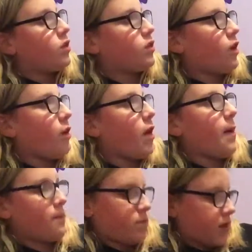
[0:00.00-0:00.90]

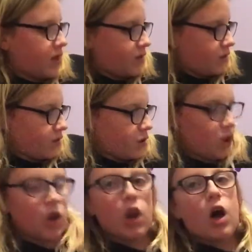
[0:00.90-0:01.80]
so it's
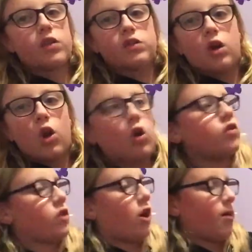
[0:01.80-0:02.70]
gonna last a
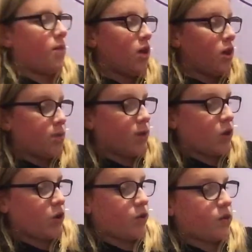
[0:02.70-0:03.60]
long time
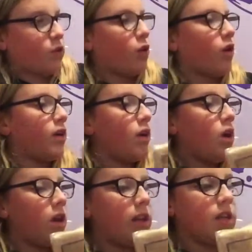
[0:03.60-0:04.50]
because you
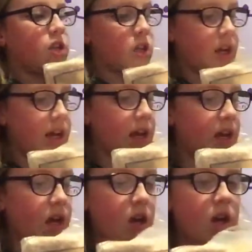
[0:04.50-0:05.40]

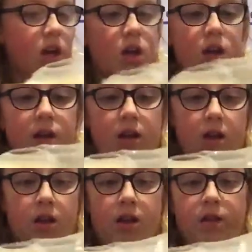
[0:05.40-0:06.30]
literally
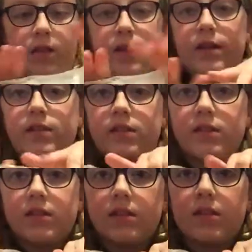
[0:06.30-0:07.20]

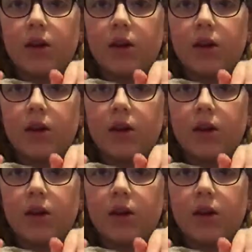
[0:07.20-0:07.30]
this